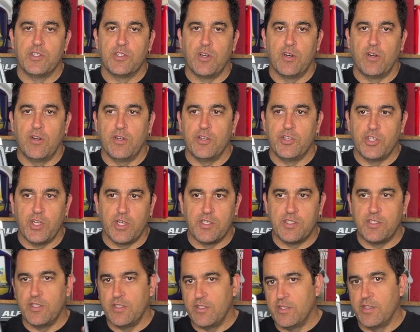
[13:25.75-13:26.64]
are
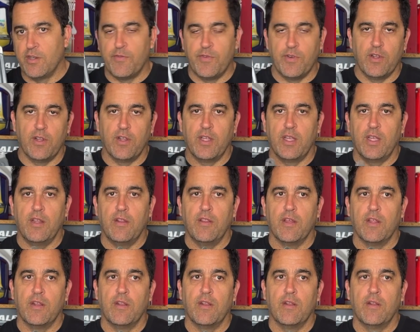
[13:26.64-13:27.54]
adjusted differently
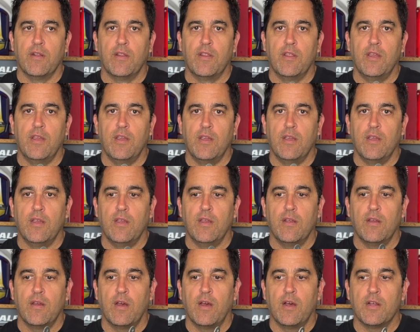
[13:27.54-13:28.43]
than
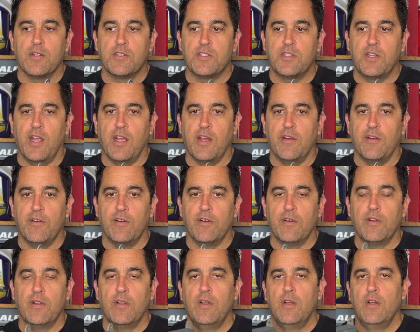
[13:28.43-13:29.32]
the
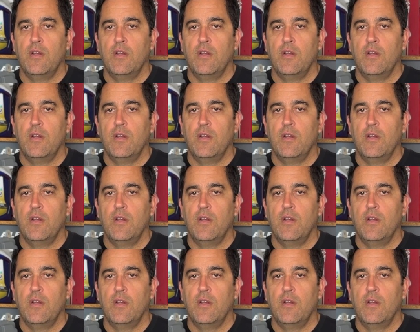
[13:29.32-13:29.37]
standard